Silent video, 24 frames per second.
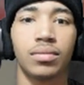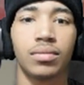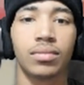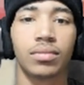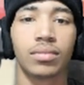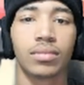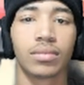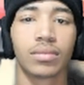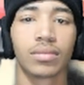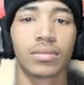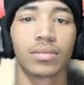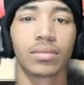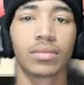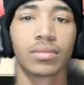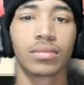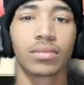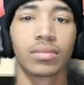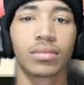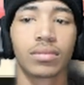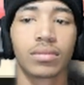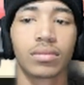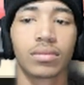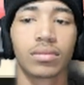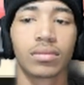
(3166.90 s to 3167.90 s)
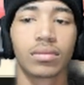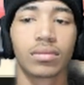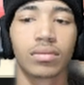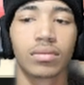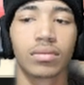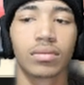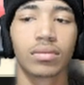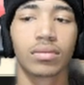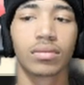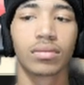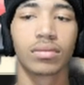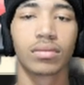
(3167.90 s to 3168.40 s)

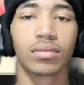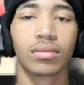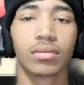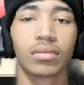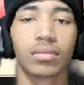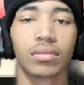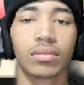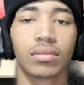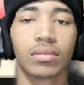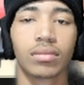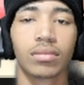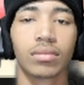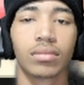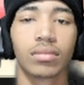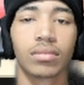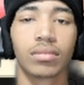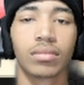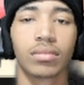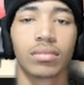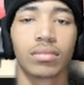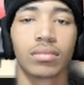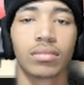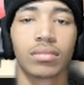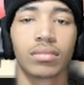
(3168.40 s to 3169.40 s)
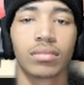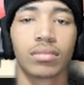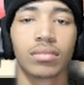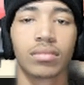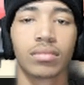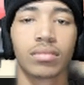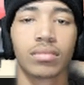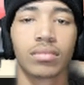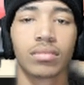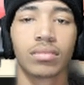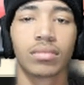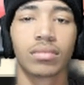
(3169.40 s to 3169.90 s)

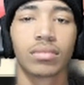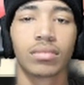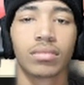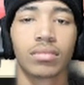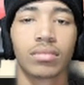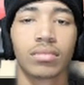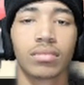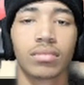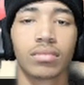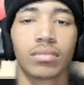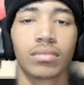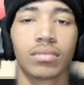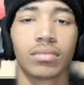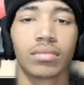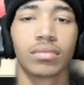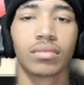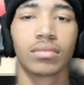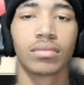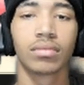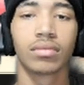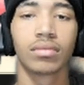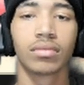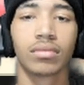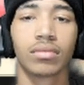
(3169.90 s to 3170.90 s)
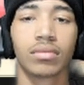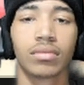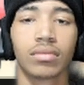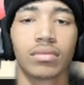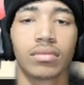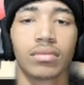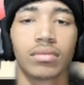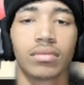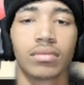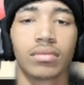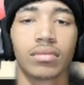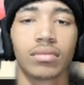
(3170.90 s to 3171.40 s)

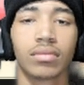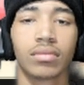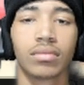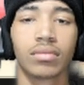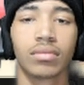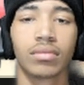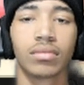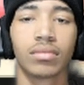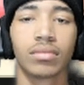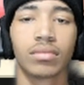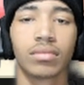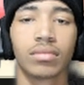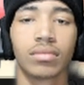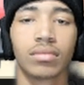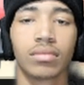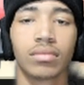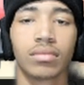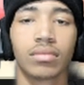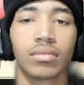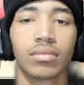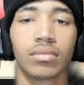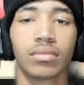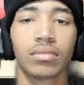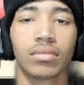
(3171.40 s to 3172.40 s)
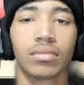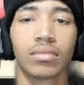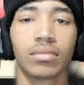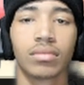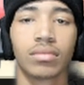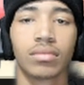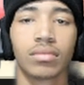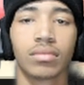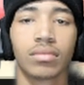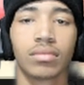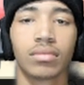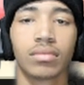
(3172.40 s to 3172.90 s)

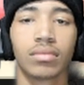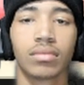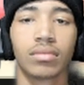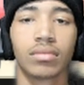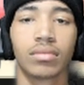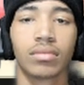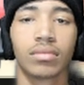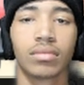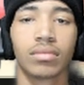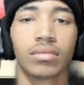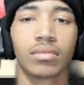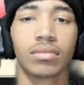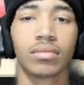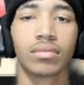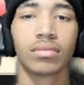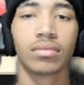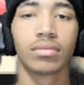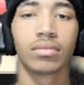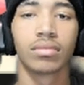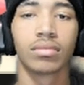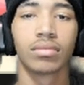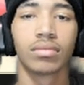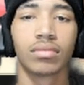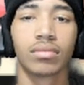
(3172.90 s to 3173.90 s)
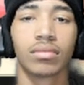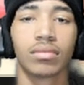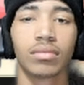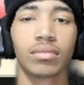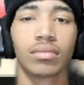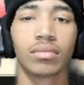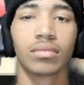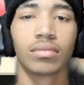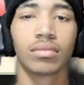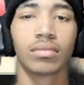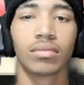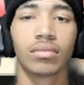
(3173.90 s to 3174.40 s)

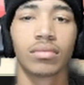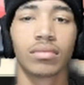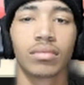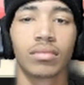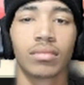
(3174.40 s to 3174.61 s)
(no one is talking)